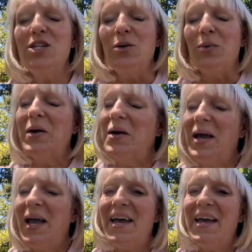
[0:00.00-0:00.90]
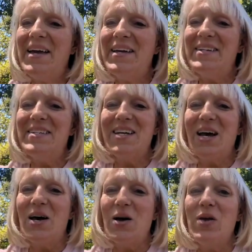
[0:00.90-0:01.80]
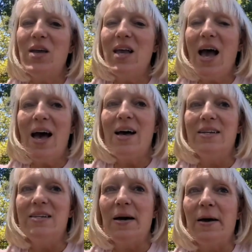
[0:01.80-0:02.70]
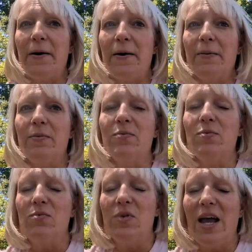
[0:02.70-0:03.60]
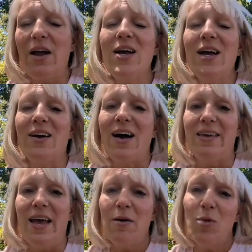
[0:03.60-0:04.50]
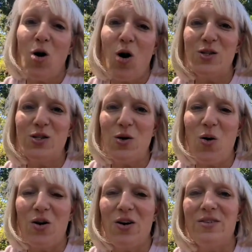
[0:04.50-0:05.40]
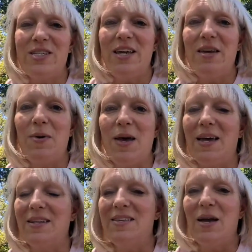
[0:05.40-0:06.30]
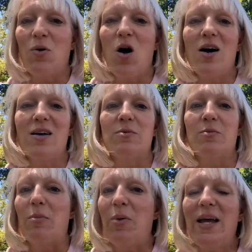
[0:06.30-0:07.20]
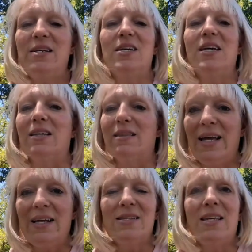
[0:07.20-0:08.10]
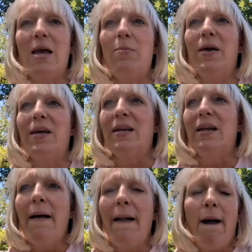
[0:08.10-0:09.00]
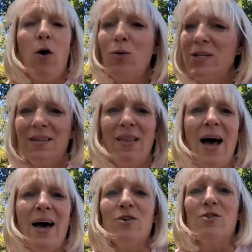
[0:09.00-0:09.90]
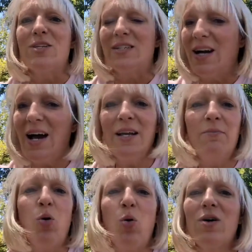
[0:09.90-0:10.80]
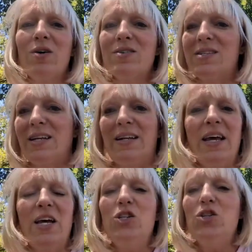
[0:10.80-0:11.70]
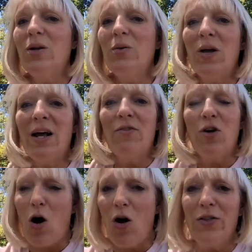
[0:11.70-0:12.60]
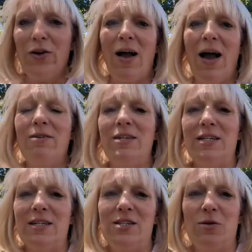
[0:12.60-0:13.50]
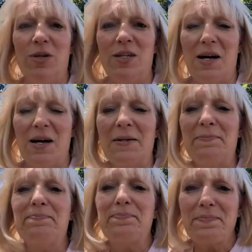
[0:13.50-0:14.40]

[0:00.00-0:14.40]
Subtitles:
to do. And we had Carrie and Kylie Ammer also on our team, and they were awesome at painting and landscaping and holding ladders and cutting boards and doing whatever on the ground needed to be done.